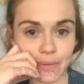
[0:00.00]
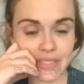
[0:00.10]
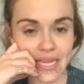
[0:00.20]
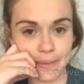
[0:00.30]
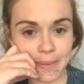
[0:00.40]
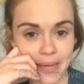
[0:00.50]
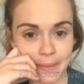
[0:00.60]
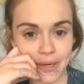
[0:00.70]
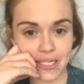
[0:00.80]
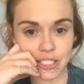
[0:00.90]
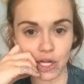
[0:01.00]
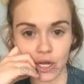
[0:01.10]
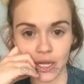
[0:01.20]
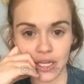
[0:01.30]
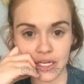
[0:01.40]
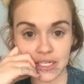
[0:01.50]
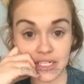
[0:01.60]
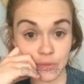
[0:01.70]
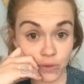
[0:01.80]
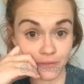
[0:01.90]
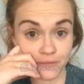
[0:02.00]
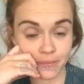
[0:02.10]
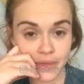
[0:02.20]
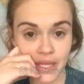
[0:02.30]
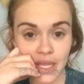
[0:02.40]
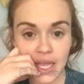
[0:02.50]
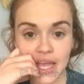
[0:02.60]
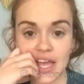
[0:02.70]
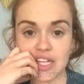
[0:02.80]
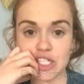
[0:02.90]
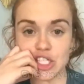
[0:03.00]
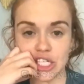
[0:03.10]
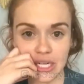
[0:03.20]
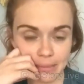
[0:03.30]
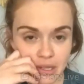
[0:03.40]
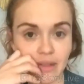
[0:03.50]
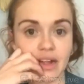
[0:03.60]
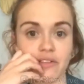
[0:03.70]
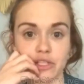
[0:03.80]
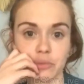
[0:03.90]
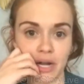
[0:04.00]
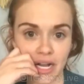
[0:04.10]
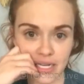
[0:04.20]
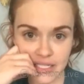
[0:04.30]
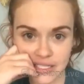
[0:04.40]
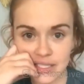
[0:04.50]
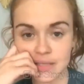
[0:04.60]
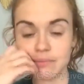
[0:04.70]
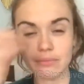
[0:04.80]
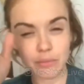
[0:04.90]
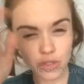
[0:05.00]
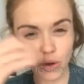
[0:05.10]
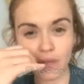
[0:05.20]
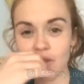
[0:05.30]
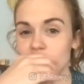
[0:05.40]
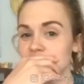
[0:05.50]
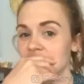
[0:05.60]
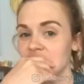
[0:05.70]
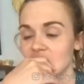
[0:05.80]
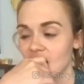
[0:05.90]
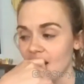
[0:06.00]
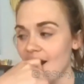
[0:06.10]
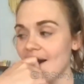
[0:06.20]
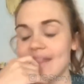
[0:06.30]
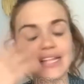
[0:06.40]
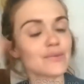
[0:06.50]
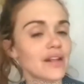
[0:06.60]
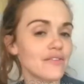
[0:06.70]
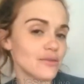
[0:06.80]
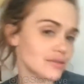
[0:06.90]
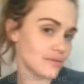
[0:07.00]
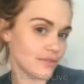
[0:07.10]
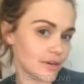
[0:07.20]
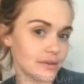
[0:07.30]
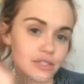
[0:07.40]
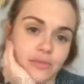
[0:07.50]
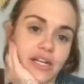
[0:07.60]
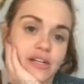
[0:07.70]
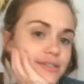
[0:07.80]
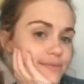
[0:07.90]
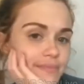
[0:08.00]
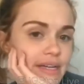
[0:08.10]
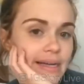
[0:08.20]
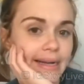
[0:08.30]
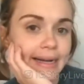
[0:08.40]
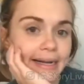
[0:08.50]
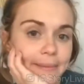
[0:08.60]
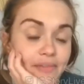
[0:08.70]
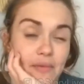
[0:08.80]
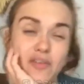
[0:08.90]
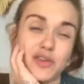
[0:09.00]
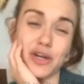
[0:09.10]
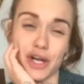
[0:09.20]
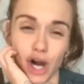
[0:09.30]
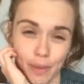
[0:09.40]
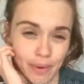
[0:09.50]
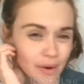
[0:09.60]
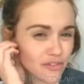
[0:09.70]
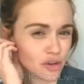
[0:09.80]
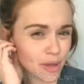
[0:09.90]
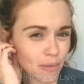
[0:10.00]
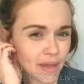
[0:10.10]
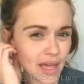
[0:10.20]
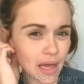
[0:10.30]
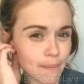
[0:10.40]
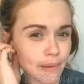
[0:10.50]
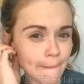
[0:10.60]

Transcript: was a makeup artist on Teen Wolf, and she got me on a lot of those products, majority of those, and that's what I've used for so many years. If I'm ever doing a carpet where I have to do my own makeup,